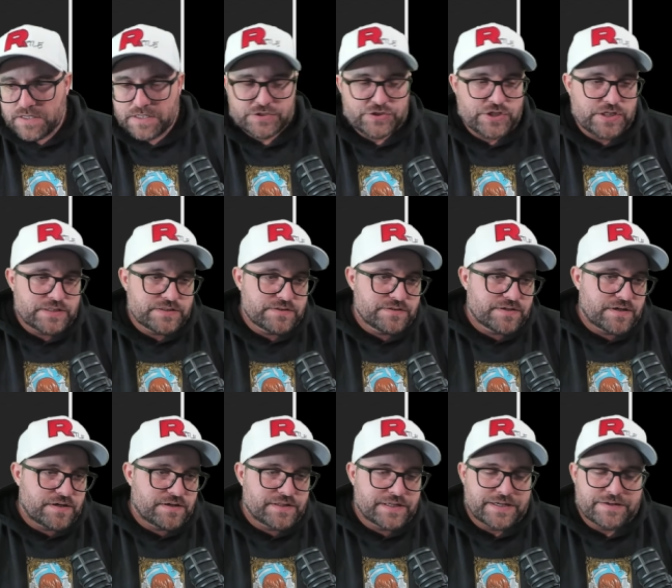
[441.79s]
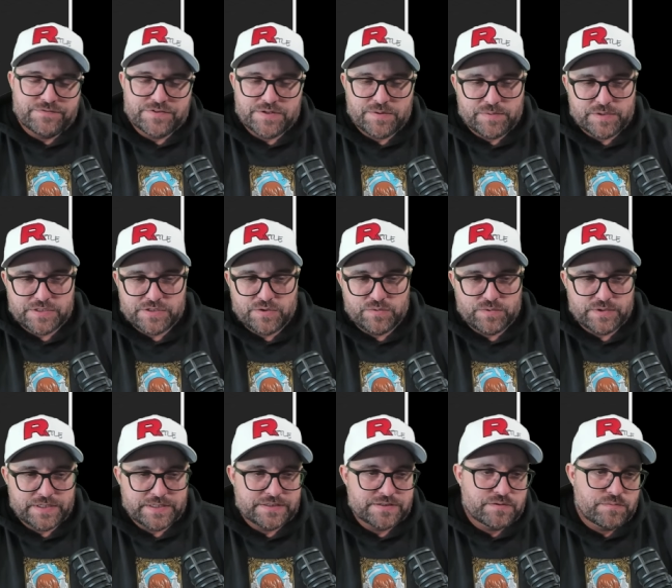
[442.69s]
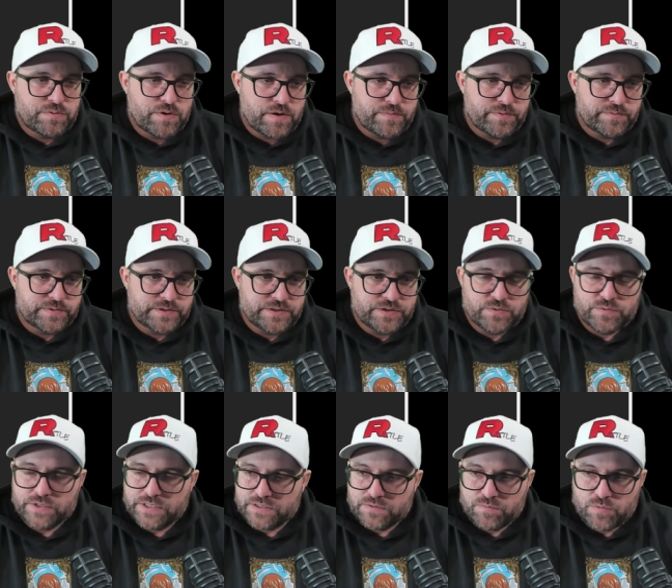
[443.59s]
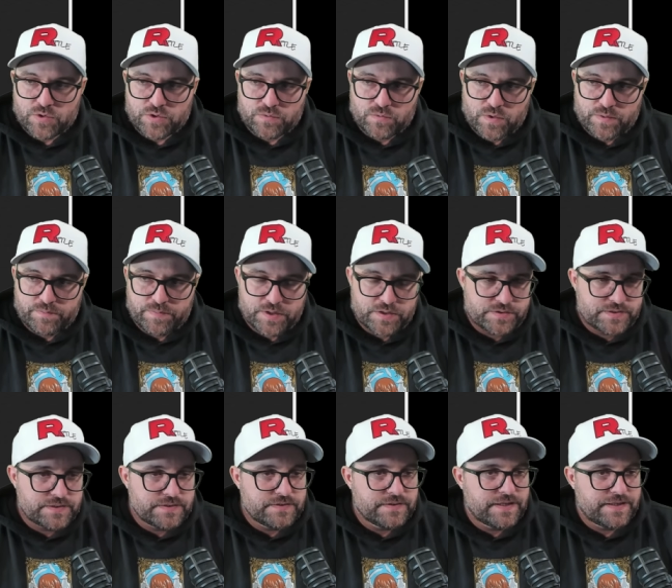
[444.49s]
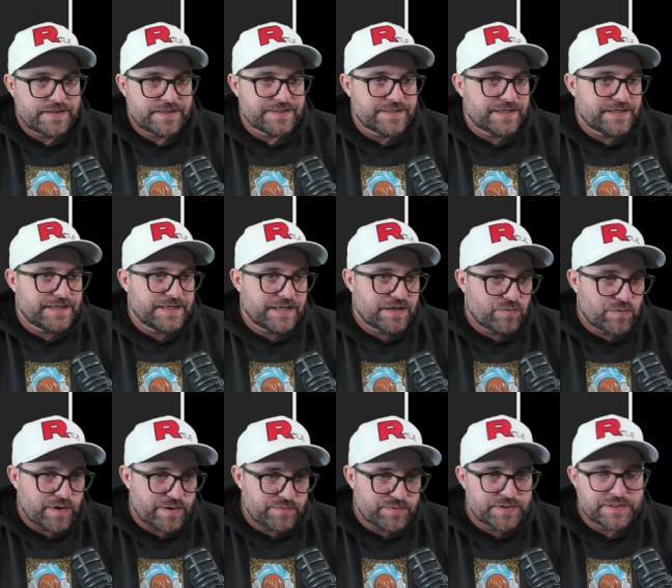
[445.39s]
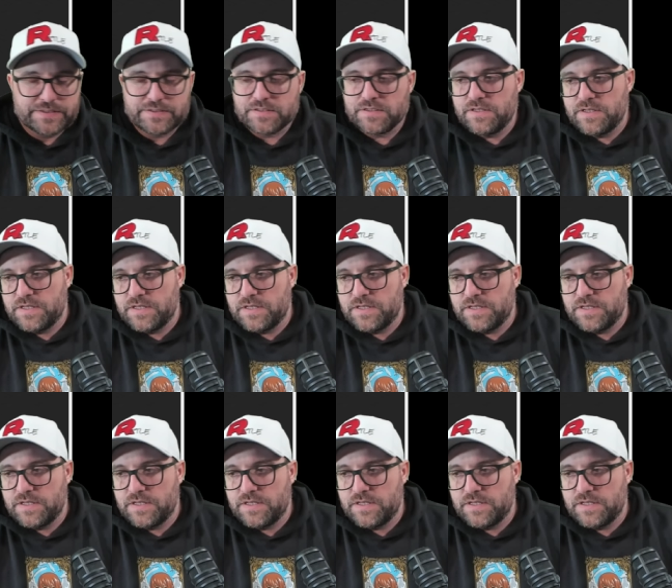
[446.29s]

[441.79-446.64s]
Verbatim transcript: chances are, like, if somebody's doing this, they're probably doing it to more than one person. They think they can get away with it.